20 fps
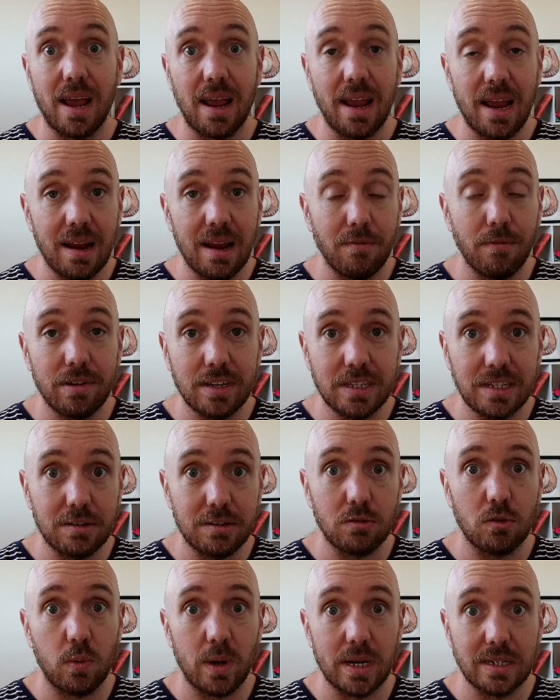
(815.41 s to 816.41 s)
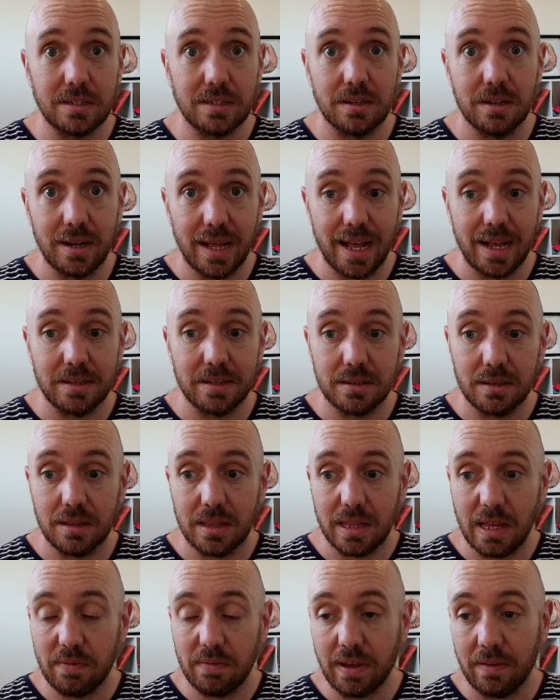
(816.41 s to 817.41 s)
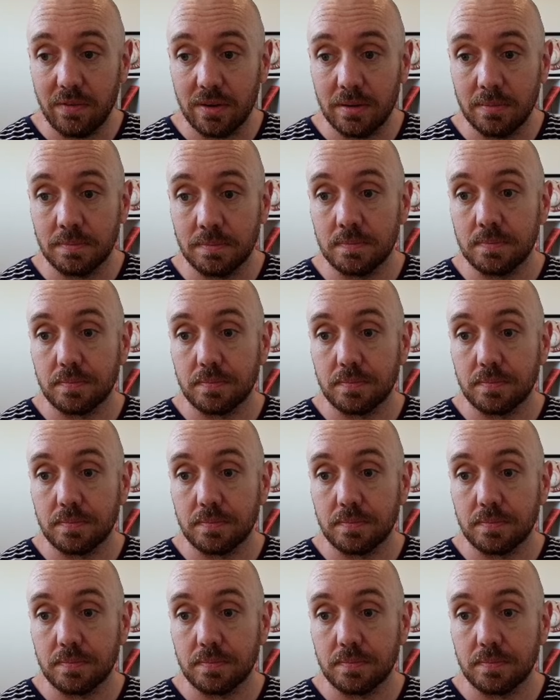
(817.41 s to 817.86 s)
every single question and answer that they've given.